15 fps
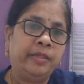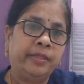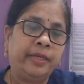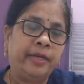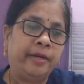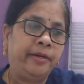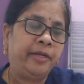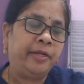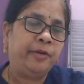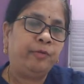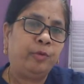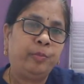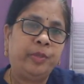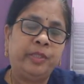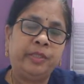the career
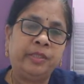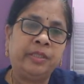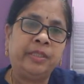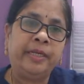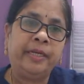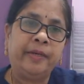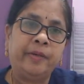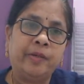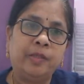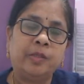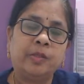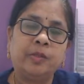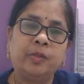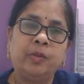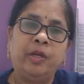women. They can
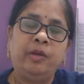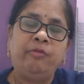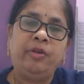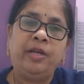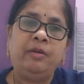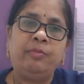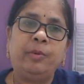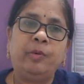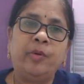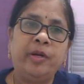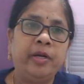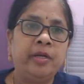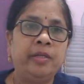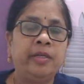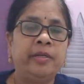also avail, provided
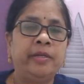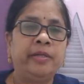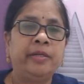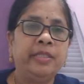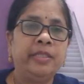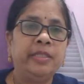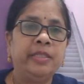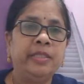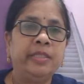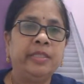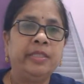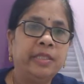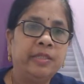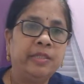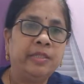they
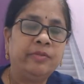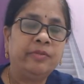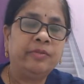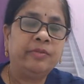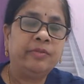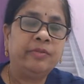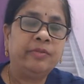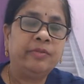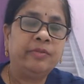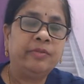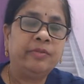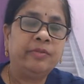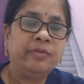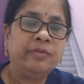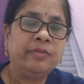reserve some,
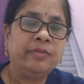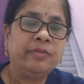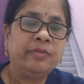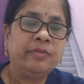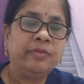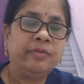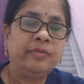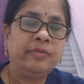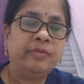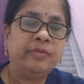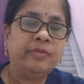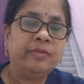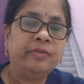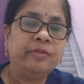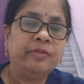so they can also
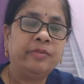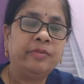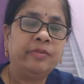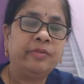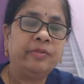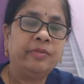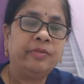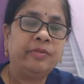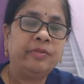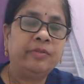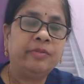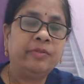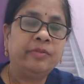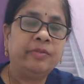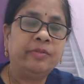avail